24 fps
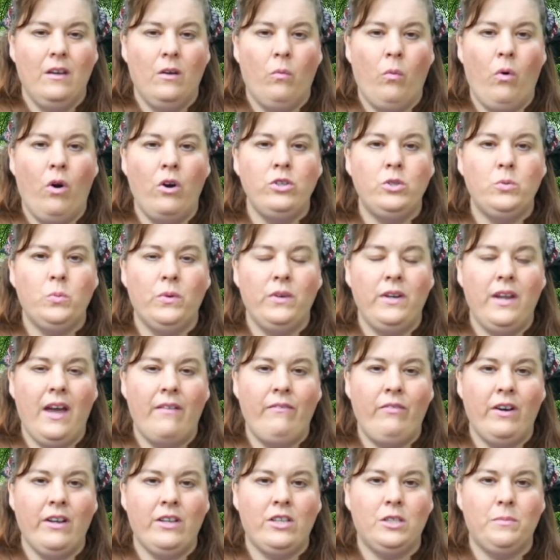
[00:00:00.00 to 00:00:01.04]
Words will
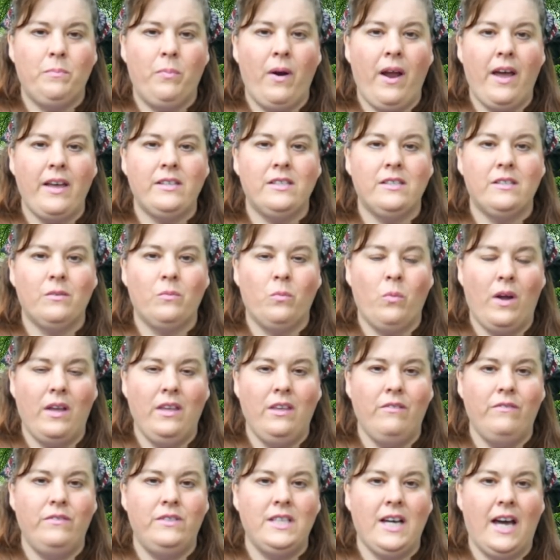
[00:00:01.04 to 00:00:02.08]
never express what
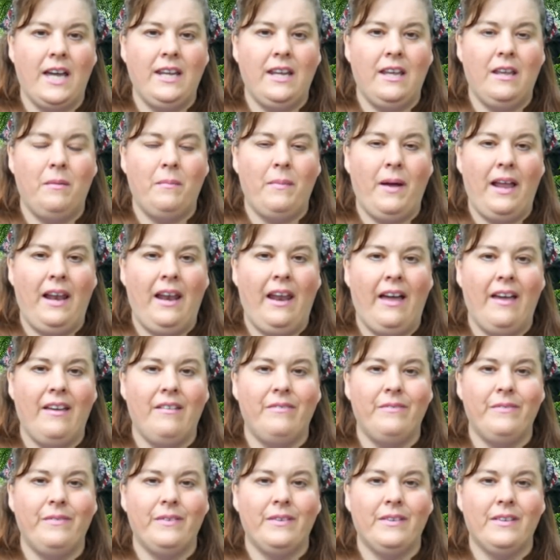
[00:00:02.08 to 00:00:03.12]
you've done in my
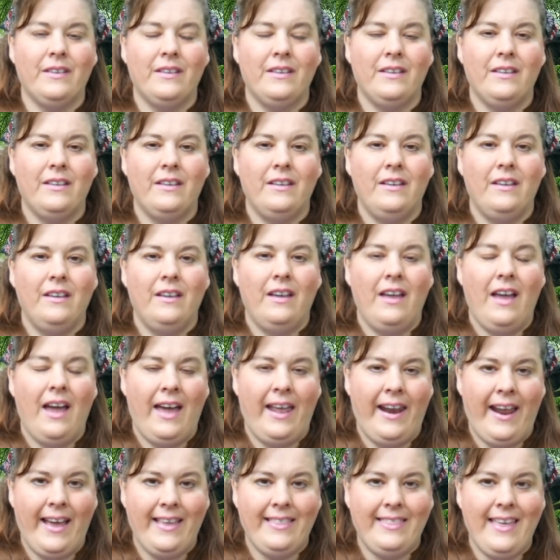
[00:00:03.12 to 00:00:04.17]
life,
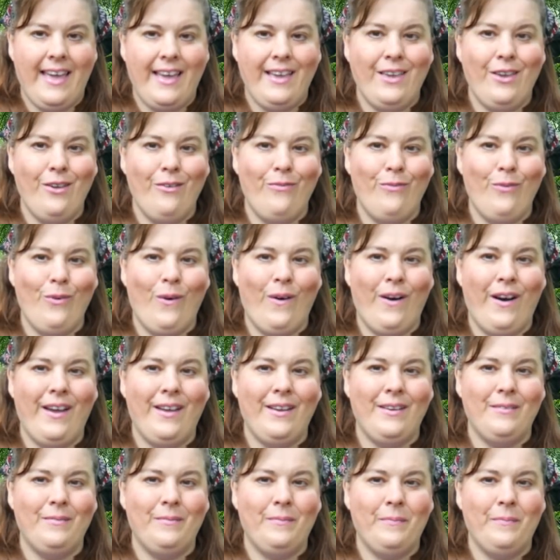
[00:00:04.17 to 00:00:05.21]
and I thank you for it.